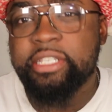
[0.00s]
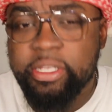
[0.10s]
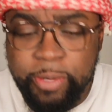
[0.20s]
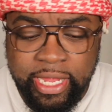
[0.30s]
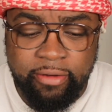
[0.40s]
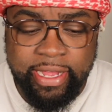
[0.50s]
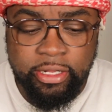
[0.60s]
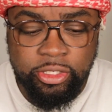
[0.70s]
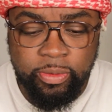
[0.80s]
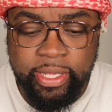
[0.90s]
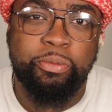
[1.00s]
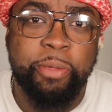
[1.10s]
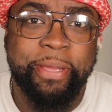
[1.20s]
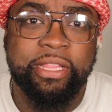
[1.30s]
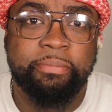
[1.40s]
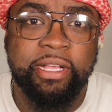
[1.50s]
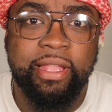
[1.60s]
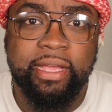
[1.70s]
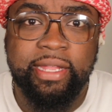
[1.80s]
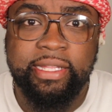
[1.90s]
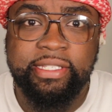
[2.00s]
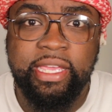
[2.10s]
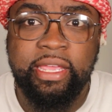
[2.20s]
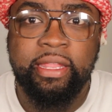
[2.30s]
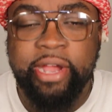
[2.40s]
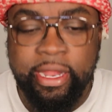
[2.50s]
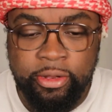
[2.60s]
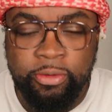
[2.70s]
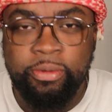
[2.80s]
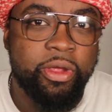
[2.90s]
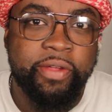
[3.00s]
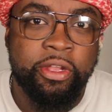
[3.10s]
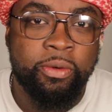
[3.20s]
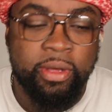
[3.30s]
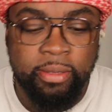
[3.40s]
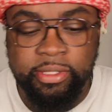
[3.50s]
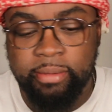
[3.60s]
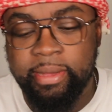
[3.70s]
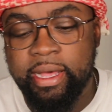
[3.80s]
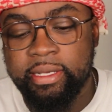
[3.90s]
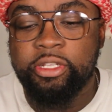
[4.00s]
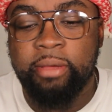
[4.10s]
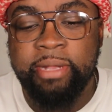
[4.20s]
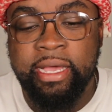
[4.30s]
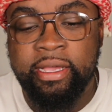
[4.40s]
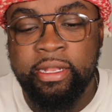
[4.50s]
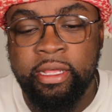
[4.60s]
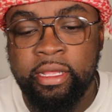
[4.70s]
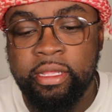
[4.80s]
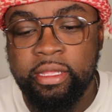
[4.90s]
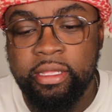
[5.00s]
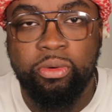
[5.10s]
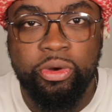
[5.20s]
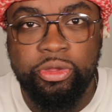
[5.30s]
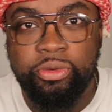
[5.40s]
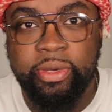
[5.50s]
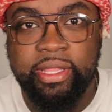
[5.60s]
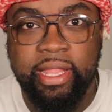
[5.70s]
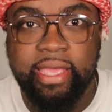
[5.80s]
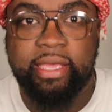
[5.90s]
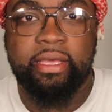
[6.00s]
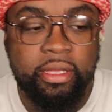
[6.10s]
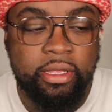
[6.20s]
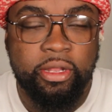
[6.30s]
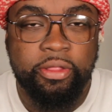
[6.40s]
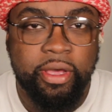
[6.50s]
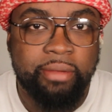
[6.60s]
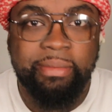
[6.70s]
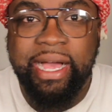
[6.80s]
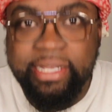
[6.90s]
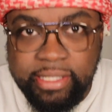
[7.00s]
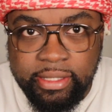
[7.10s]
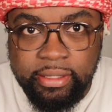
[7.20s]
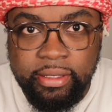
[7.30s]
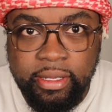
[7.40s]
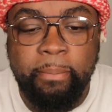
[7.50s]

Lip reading: I just want to get right into it. We picked up the Glock 19, brand new. We already know what comes in the box, so I'm not gonna bore you with the unboxing.